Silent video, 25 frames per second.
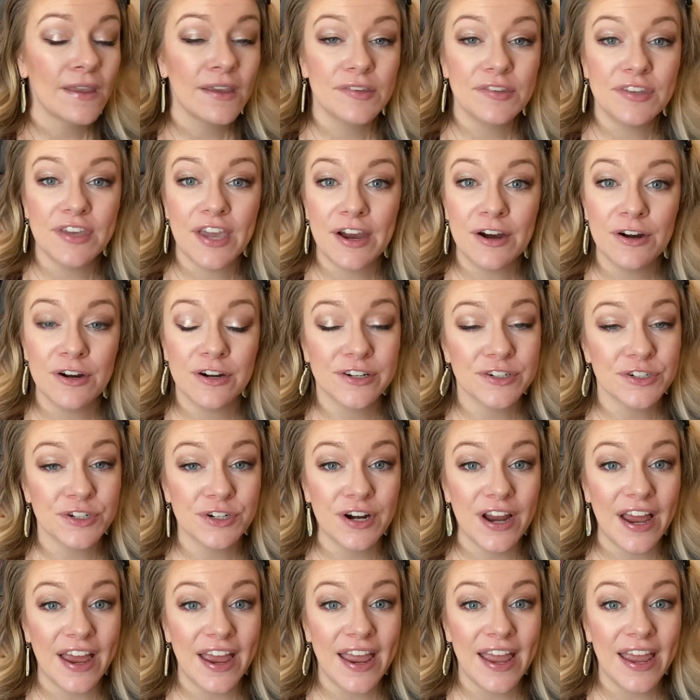character
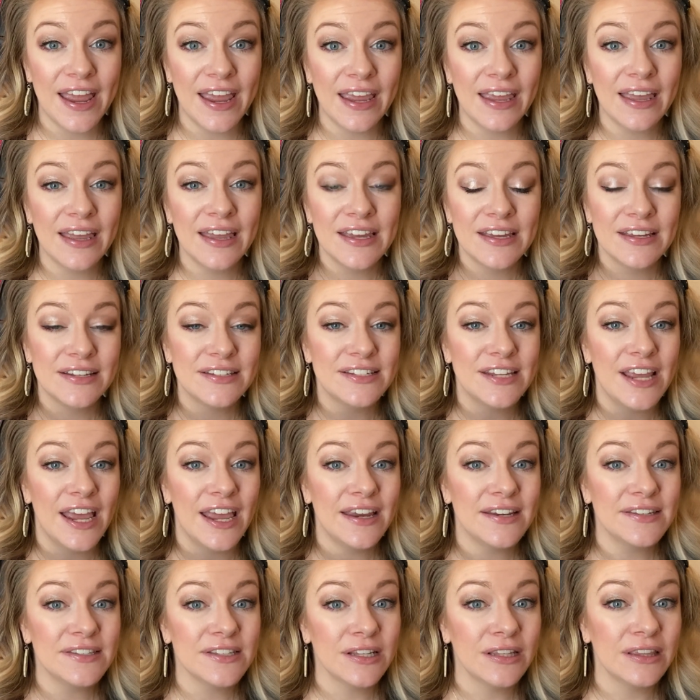A
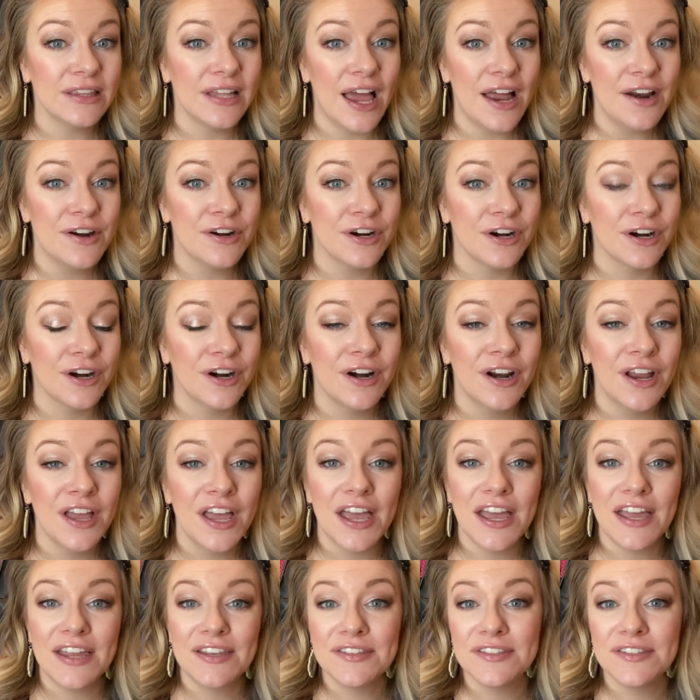takes a letter and